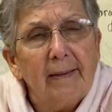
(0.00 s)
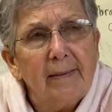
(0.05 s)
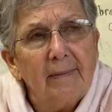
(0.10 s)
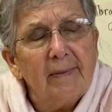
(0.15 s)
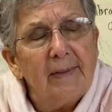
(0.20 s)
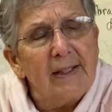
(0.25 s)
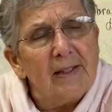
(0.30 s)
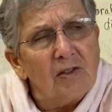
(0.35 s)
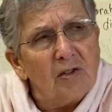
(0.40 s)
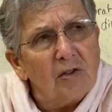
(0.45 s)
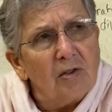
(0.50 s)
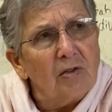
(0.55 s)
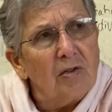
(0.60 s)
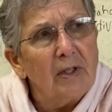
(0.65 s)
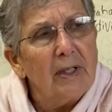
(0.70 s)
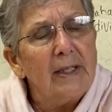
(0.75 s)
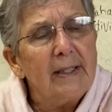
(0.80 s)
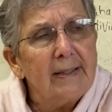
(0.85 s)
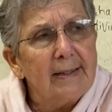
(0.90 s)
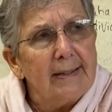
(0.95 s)
this
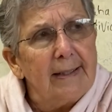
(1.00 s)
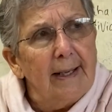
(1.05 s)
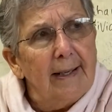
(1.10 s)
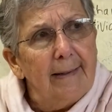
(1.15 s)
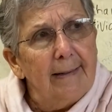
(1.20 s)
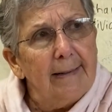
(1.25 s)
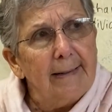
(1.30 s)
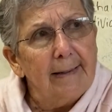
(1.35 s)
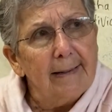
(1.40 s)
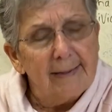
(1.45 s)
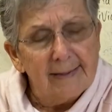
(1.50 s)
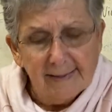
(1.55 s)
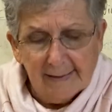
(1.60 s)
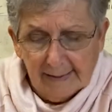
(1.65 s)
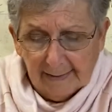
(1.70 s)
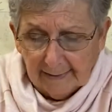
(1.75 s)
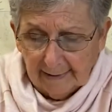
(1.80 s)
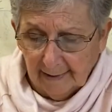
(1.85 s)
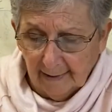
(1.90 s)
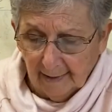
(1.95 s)
story is telling us
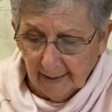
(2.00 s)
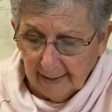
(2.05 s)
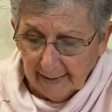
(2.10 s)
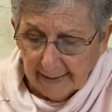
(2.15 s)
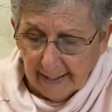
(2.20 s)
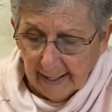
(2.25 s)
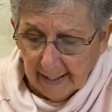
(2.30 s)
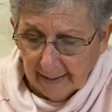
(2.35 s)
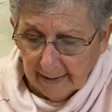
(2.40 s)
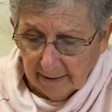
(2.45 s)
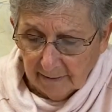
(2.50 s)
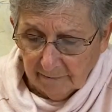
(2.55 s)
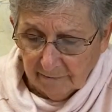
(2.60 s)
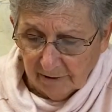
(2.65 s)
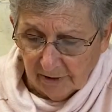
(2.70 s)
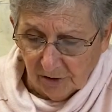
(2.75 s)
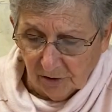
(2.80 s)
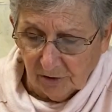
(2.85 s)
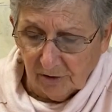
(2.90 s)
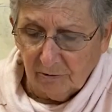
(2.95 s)
that God had a
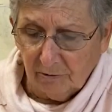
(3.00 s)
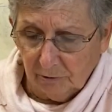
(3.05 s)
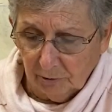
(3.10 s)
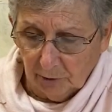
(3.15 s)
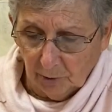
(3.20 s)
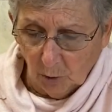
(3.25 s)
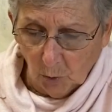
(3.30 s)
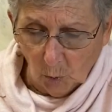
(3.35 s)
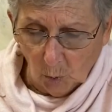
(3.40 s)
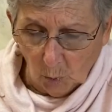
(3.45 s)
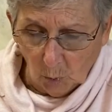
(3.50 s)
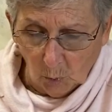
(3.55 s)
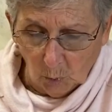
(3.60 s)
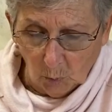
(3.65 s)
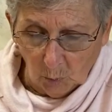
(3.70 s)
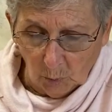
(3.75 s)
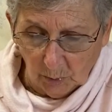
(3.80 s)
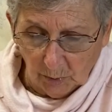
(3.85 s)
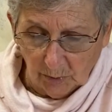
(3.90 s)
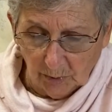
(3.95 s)
vision for the whole
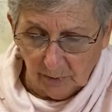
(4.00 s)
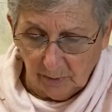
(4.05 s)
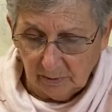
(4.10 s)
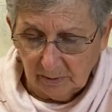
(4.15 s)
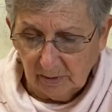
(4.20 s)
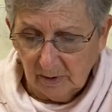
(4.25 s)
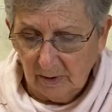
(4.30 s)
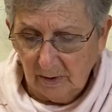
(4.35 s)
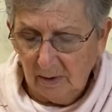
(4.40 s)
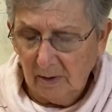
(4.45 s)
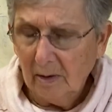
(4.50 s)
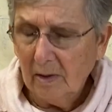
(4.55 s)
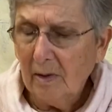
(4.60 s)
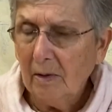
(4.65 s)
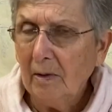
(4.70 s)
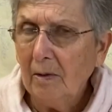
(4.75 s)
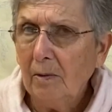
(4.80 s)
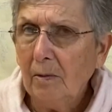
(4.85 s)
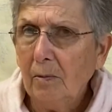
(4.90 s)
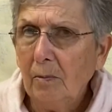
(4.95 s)
world.
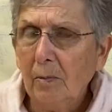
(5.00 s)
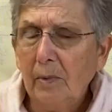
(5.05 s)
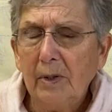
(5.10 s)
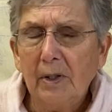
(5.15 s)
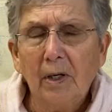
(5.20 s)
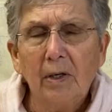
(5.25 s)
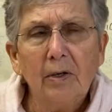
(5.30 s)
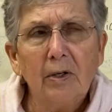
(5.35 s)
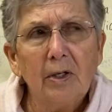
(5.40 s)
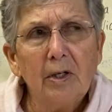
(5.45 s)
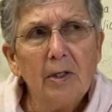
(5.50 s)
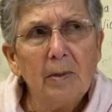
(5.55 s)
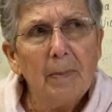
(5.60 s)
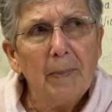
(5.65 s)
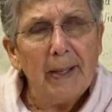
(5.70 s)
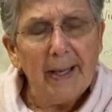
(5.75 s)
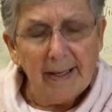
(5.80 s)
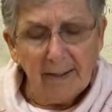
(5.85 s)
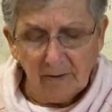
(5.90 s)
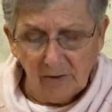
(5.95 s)
We heard
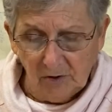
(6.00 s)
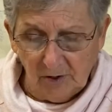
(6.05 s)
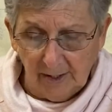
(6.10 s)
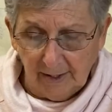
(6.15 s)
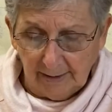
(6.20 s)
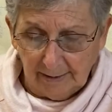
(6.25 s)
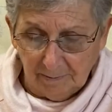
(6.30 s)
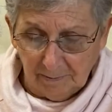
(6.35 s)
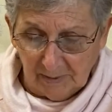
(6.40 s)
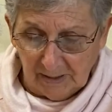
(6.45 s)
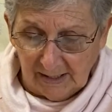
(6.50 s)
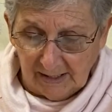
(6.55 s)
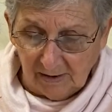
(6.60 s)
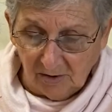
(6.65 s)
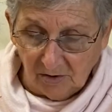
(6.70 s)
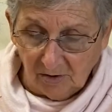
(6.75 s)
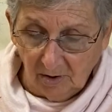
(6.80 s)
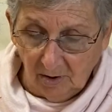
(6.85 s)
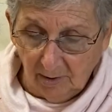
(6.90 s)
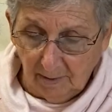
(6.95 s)
about Jacob and
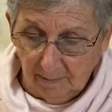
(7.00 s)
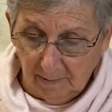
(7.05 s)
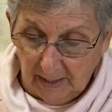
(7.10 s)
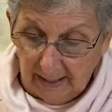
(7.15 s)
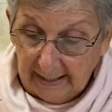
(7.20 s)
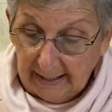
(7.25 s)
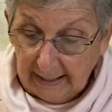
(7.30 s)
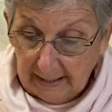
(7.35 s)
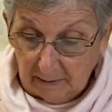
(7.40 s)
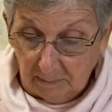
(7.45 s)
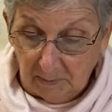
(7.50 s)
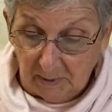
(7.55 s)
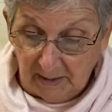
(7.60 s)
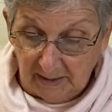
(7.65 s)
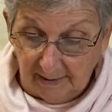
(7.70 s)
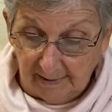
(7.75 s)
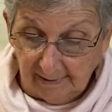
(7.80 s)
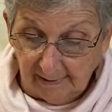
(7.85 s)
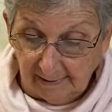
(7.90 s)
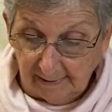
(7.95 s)
Esau making
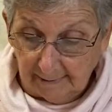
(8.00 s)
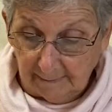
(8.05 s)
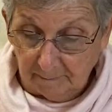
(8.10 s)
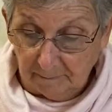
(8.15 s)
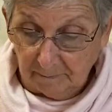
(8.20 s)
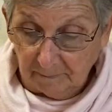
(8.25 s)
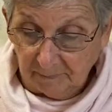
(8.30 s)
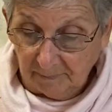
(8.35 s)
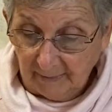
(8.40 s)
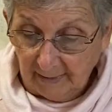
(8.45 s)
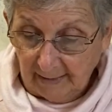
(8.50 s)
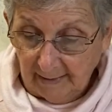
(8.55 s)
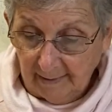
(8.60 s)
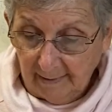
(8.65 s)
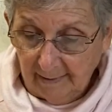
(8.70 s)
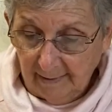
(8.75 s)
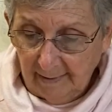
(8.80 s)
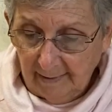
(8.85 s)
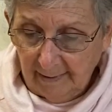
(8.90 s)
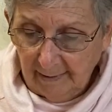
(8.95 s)
peace
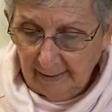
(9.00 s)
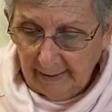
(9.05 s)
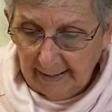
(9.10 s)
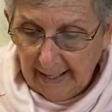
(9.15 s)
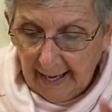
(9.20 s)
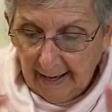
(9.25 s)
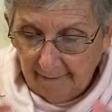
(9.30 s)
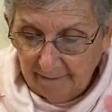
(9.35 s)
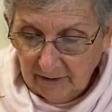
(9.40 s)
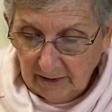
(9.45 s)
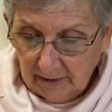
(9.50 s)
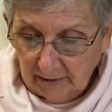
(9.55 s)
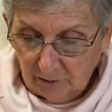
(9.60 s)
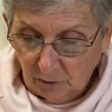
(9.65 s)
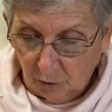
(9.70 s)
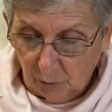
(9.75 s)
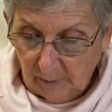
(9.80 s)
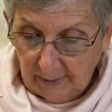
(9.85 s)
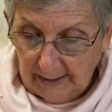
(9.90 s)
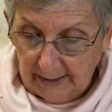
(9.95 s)
and having a
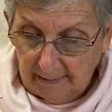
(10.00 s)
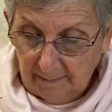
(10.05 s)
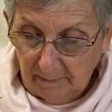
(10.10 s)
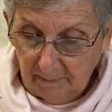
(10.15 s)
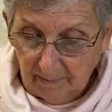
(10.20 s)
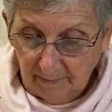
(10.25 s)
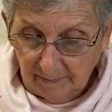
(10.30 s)
dream.